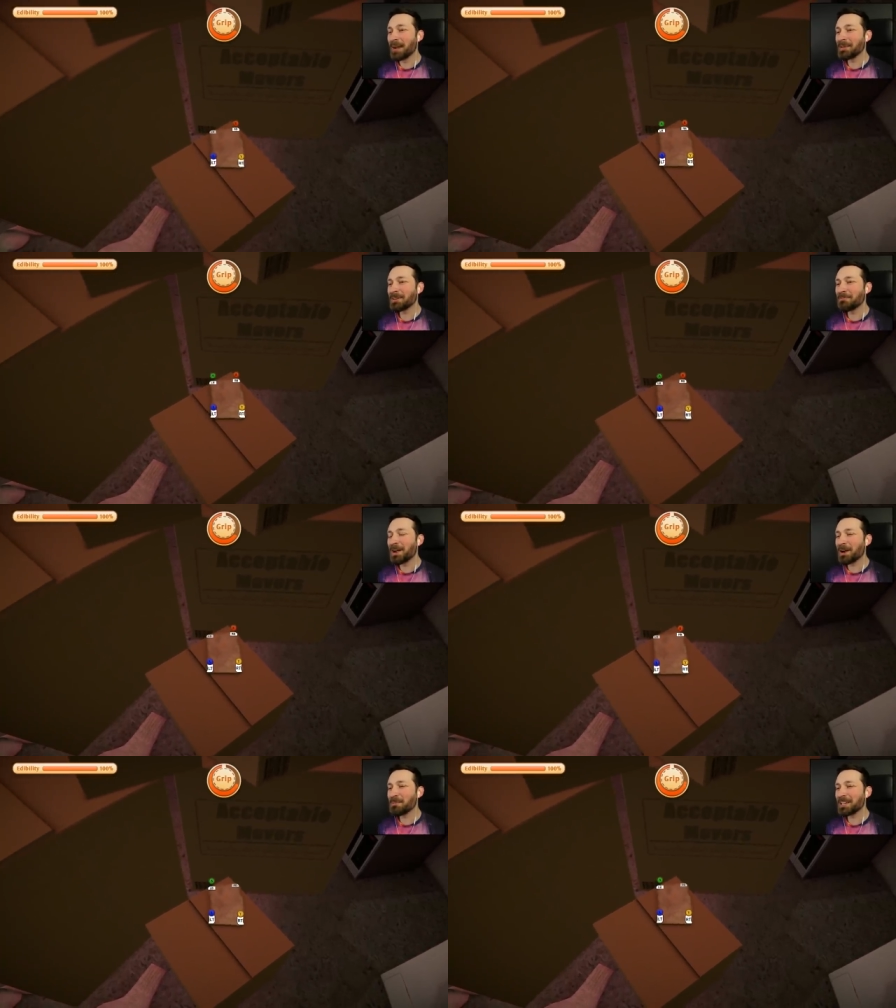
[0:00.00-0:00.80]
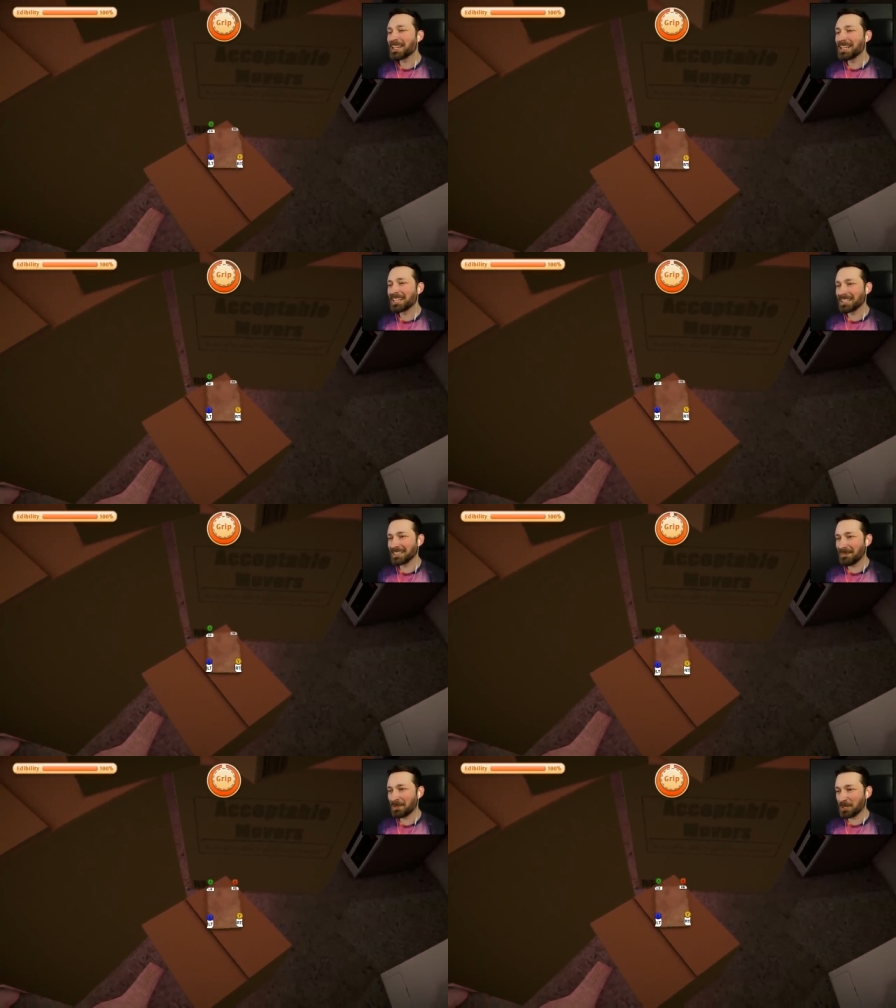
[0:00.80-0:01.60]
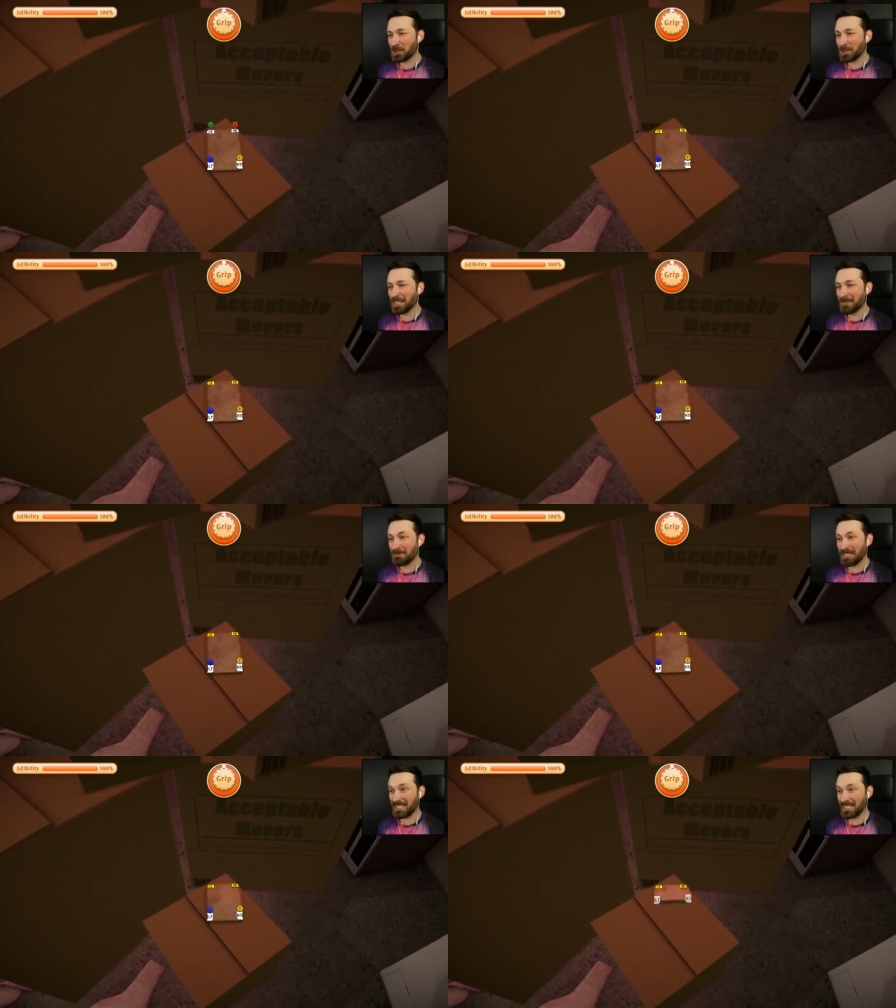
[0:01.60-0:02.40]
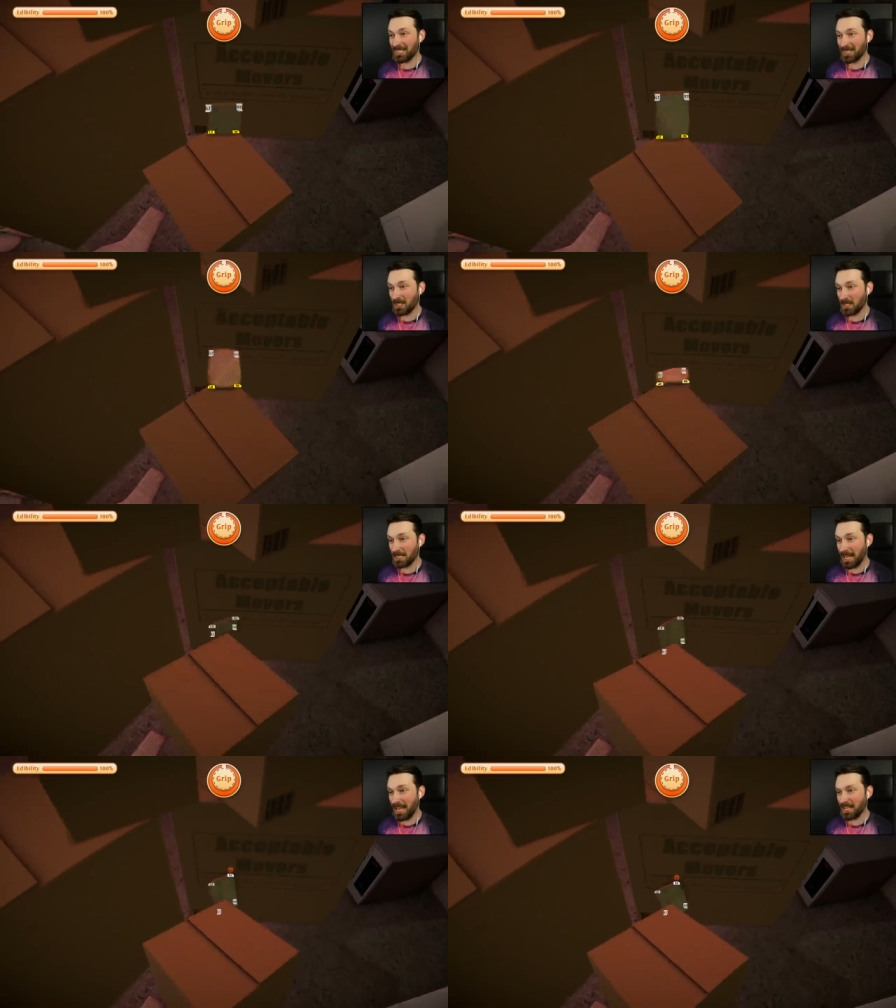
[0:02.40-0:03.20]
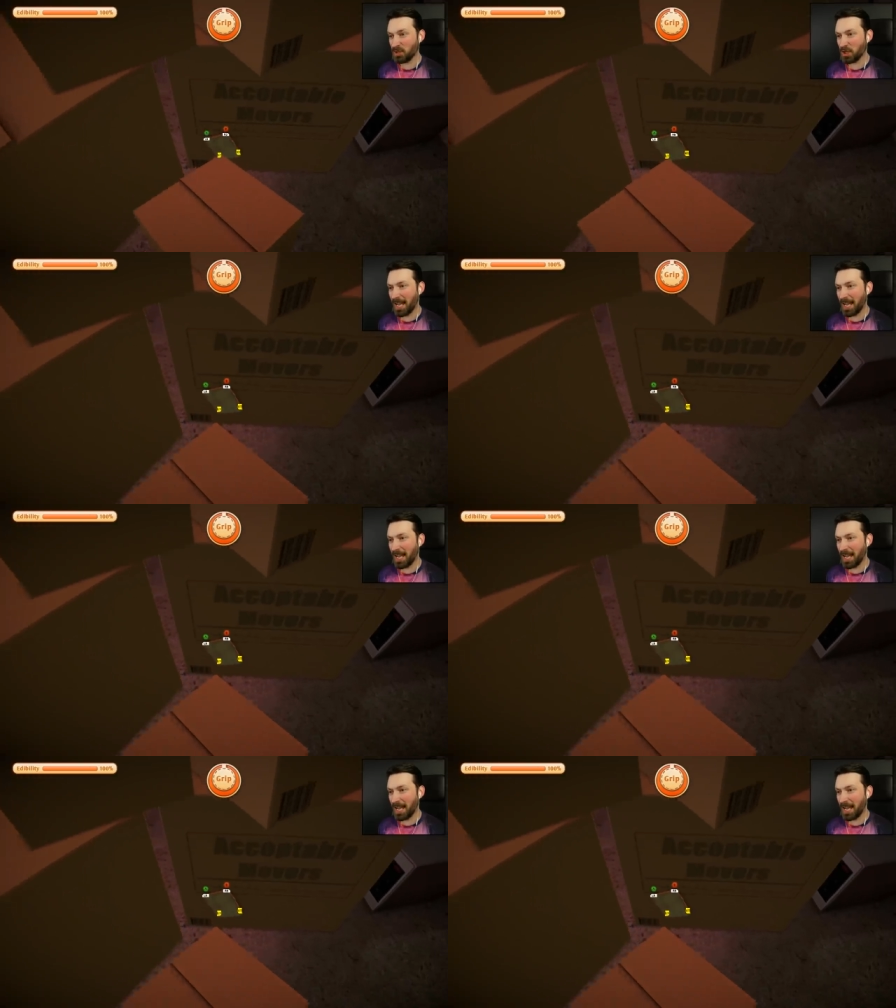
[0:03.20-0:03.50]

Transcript: I'm at the very beginning of the level. I should not be this on edge.